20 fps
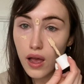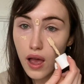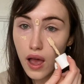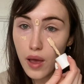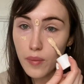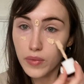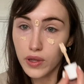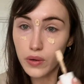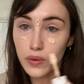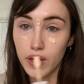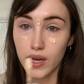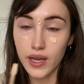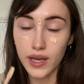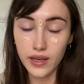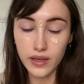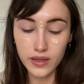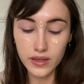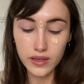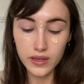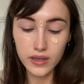
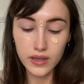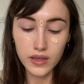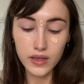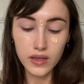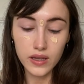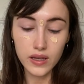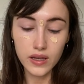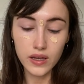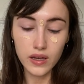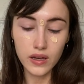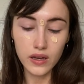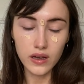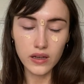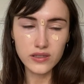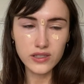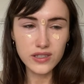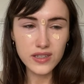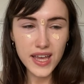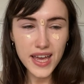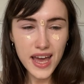MUA.
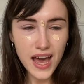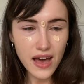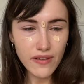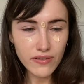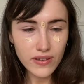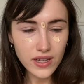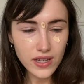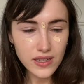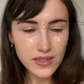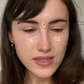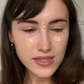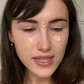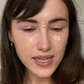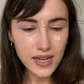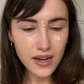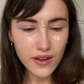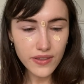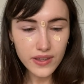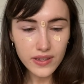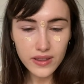Do they have a
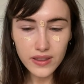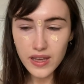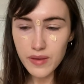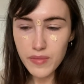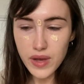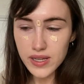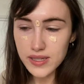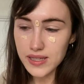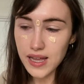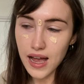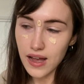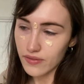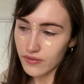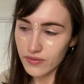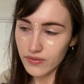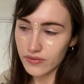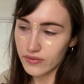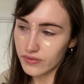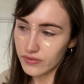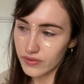concealer? I think they must have
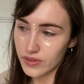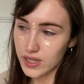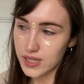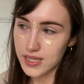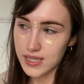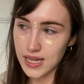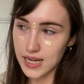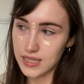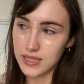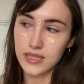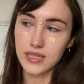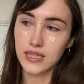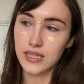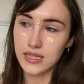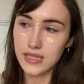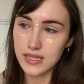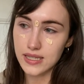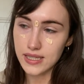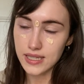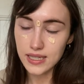a standard
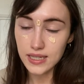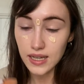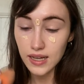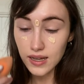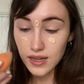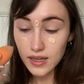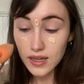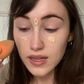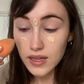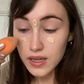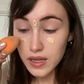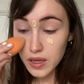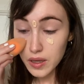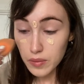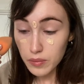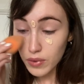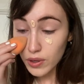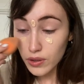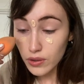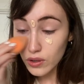concealer,
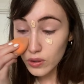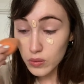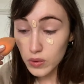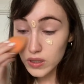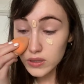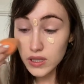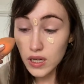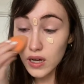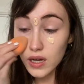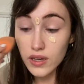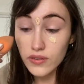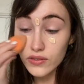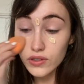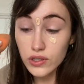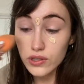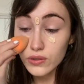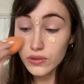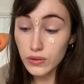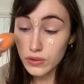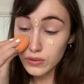but not one that I've
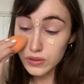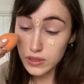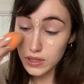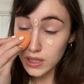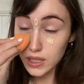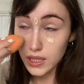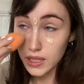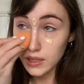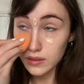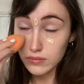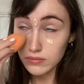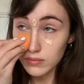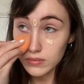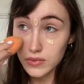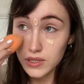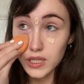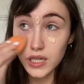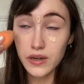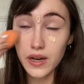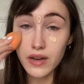used, and I,
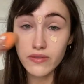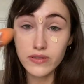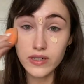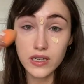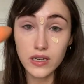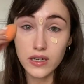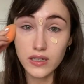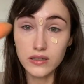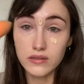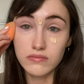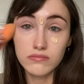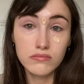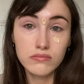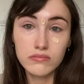you know, haven't heard